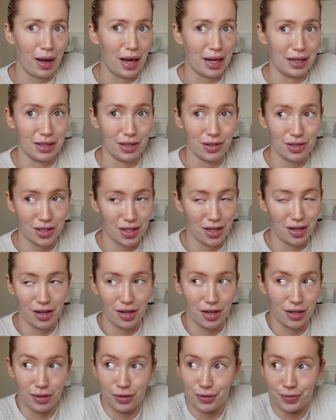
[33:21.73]
And
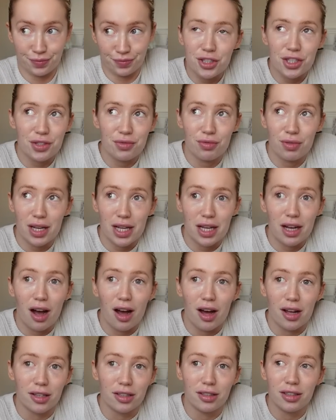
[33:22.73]
oh, I just really
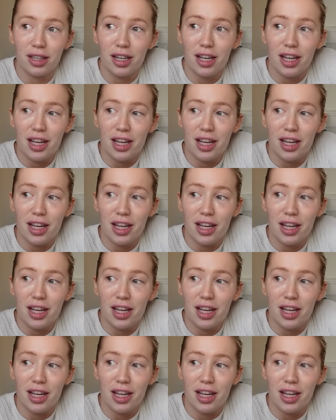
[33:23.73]
can't